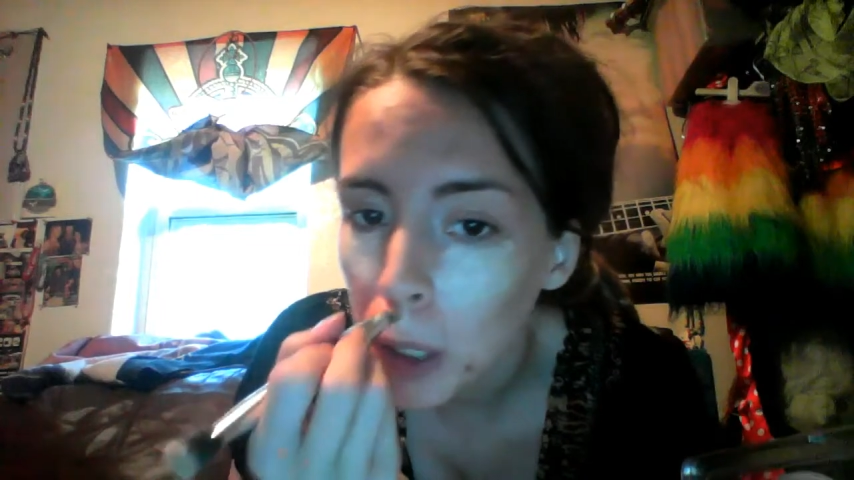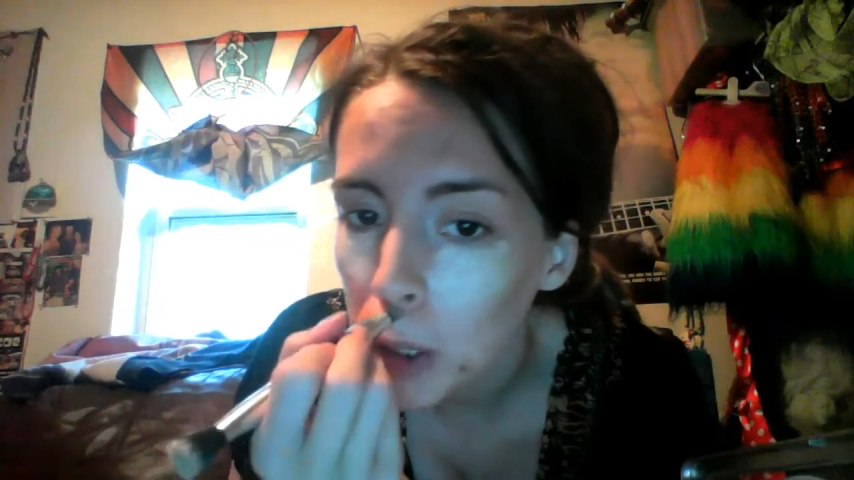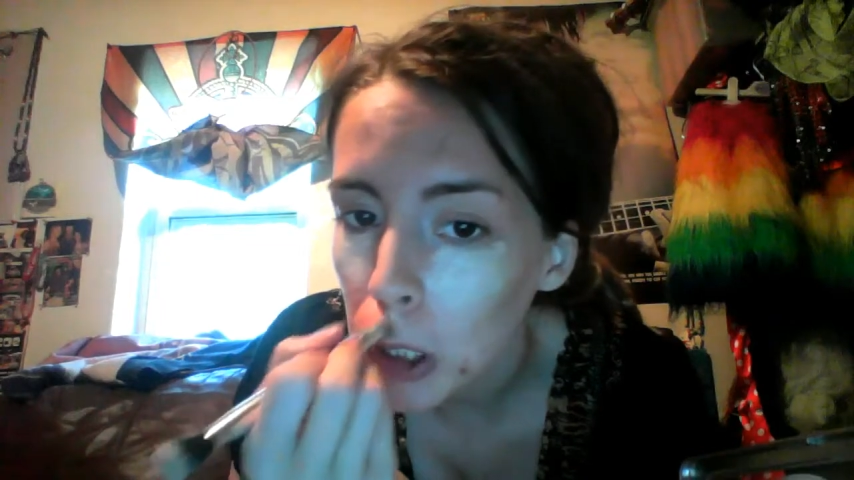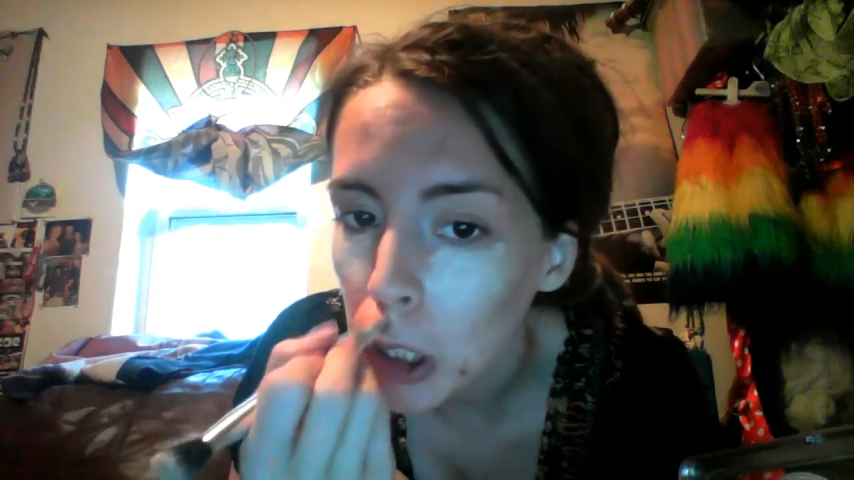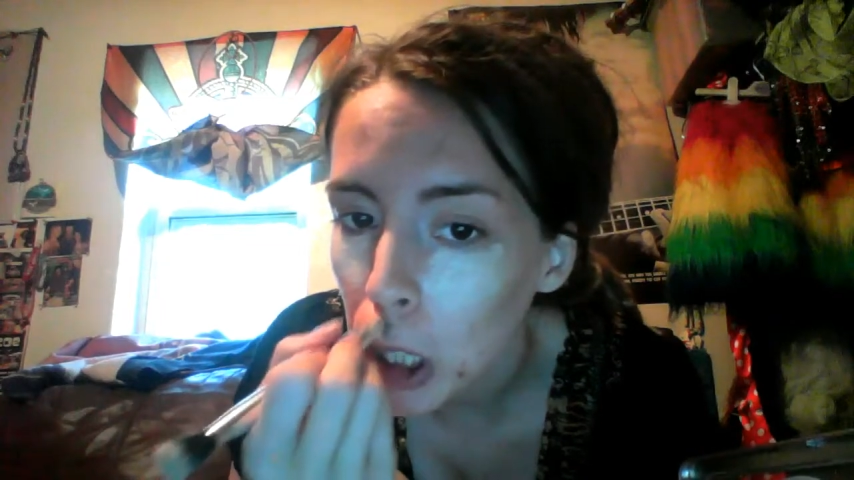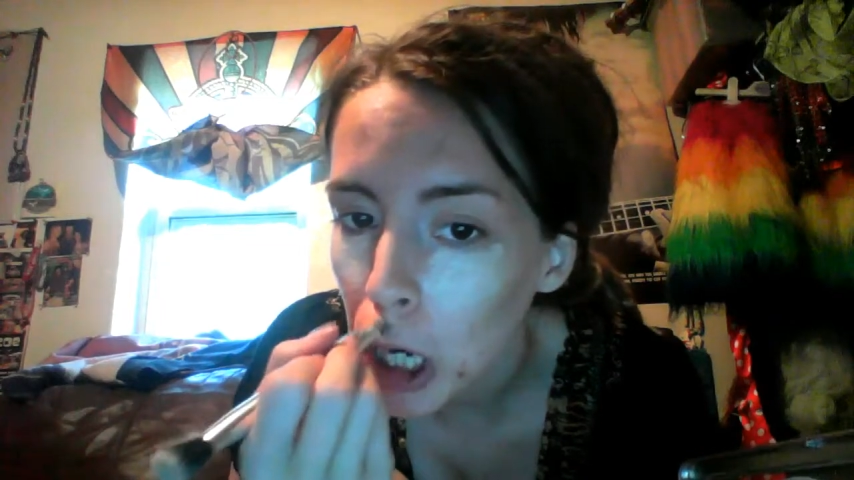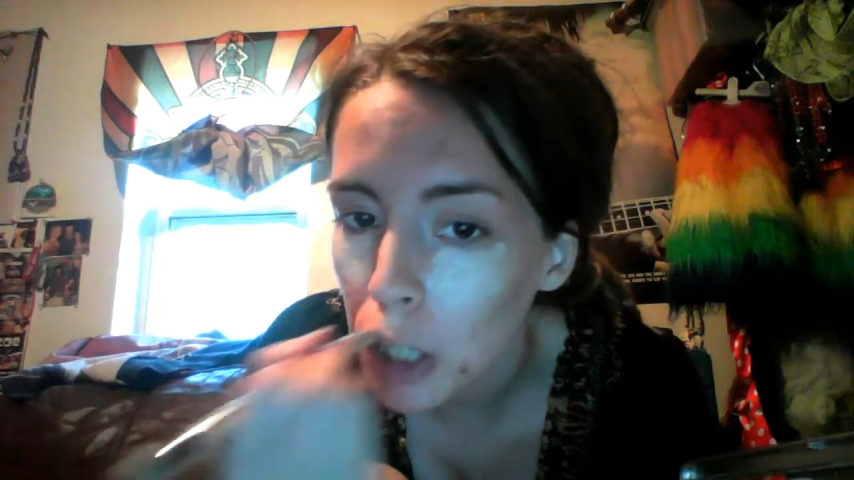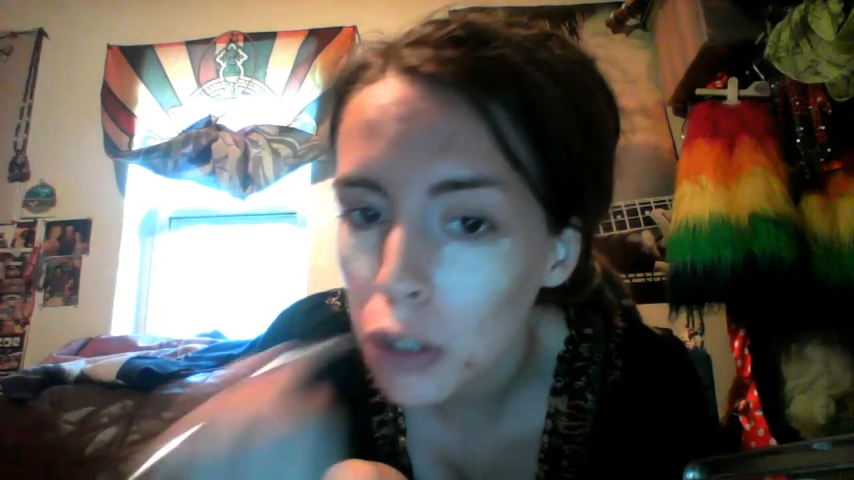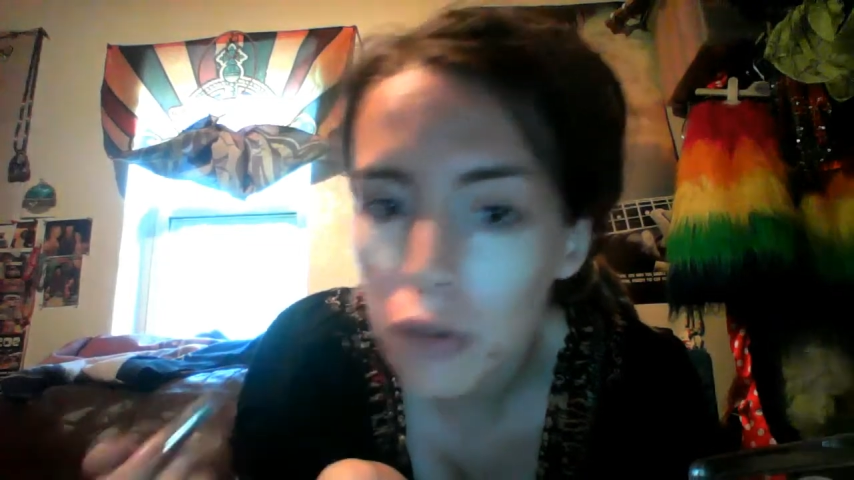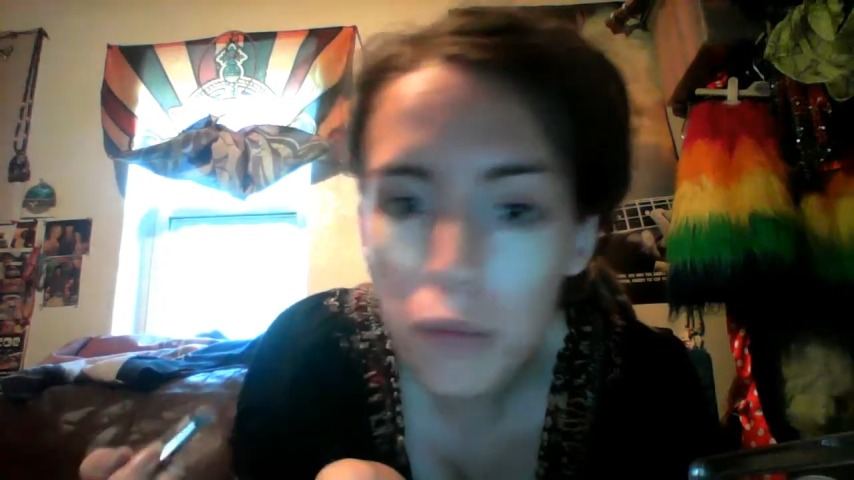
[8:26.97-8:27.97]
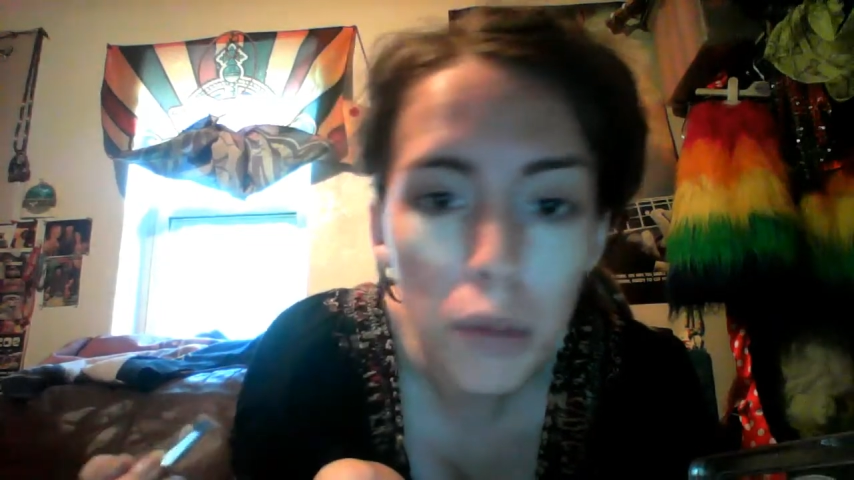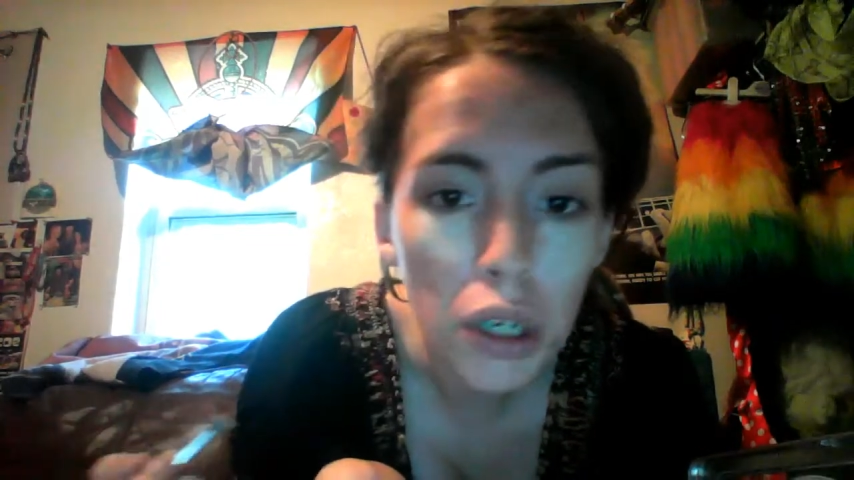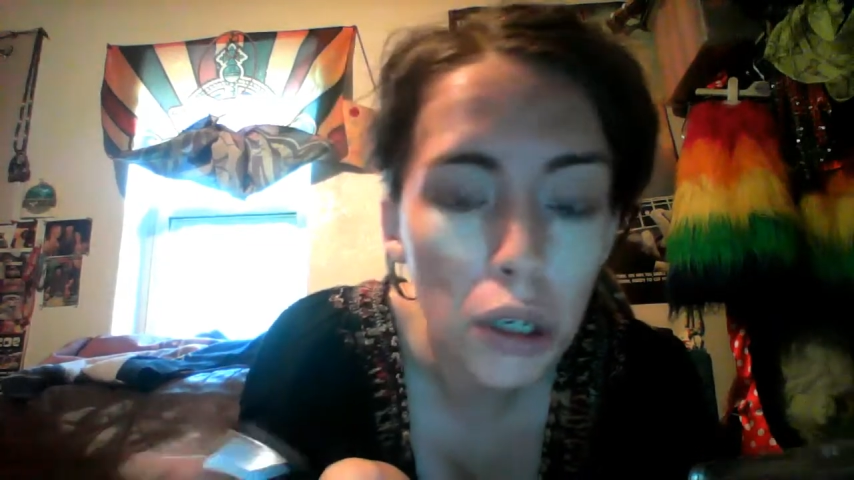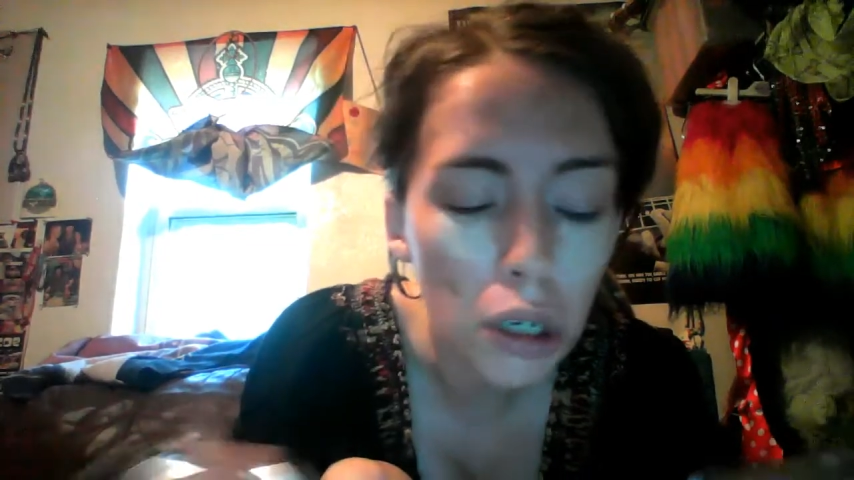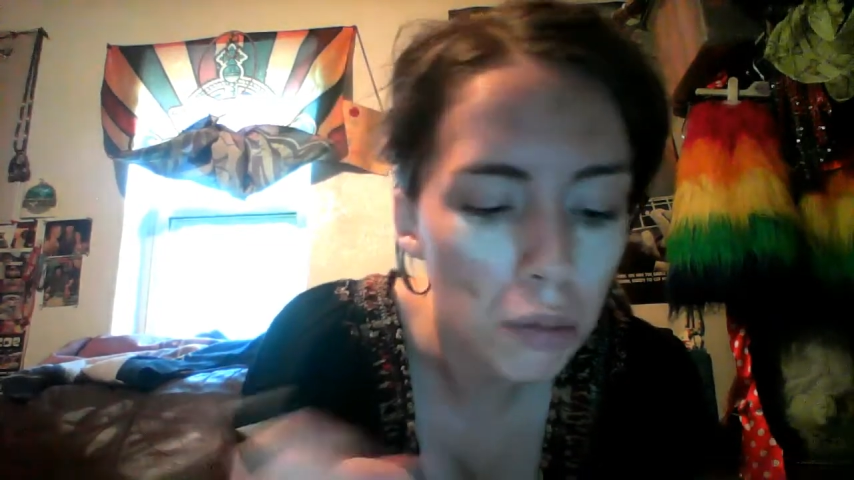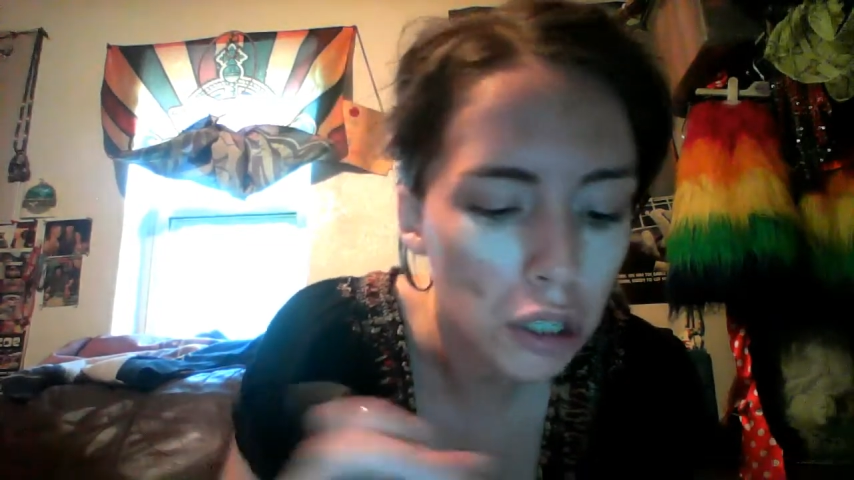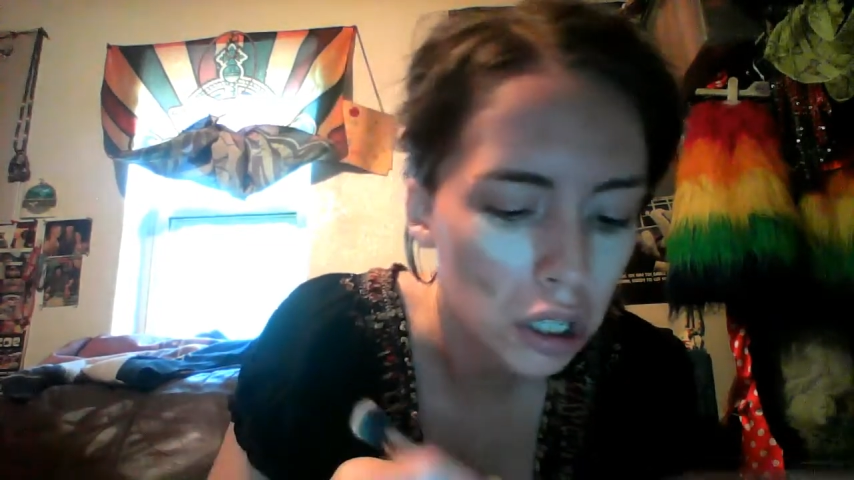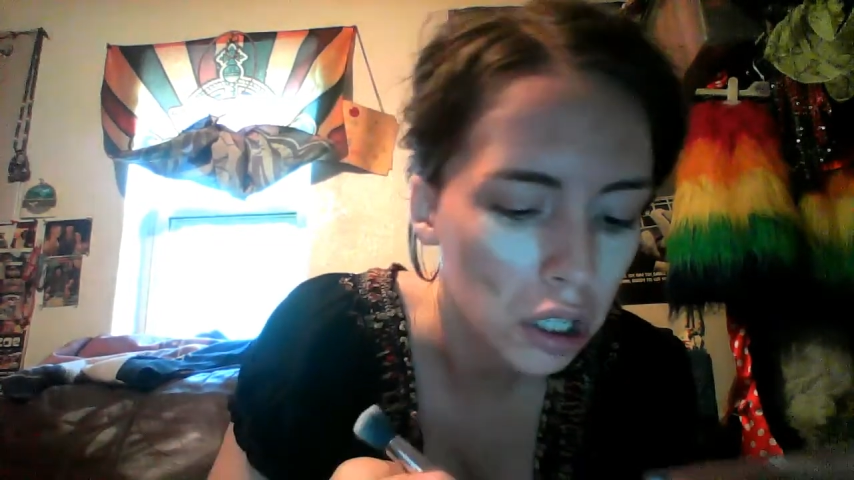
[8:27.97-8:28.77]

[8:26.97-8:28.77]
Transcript: stash of makeup.